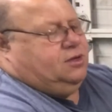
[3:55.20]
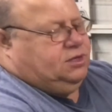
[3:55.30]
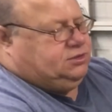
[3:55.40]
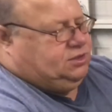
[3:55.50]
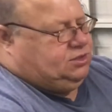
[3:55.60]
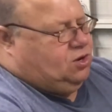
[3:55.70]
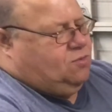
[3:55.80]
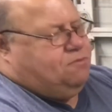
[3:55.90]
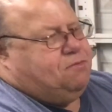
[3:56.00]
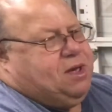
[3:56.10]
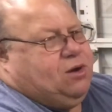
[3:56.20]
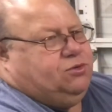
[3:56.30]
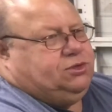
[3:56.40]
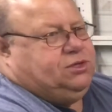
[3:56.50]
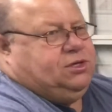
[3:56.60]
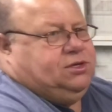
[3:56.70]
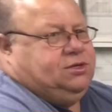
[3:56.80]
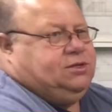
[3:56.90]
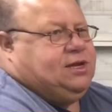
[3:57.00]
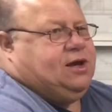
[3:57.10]
It don't melt
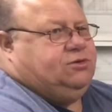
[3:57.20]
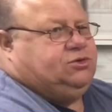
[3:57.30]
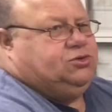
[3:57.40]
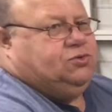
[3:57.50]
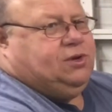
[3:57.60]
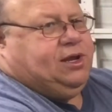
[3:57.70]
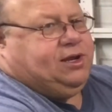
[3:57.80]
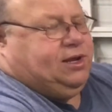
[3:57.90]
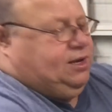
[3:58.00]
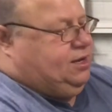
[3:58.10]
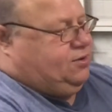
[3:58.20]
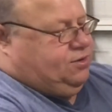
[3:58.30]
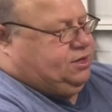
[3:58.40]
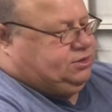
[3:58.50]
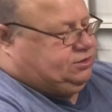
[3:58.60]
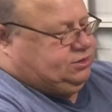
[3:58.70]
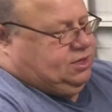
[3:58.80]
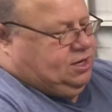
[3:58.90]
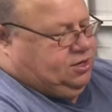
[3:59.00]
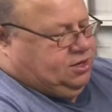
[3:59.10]
down to like a liquid.
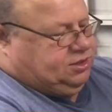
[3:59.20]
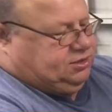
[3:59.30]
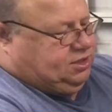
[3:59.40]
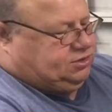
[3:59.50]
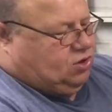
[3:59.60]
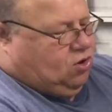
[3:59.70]
You can see it's a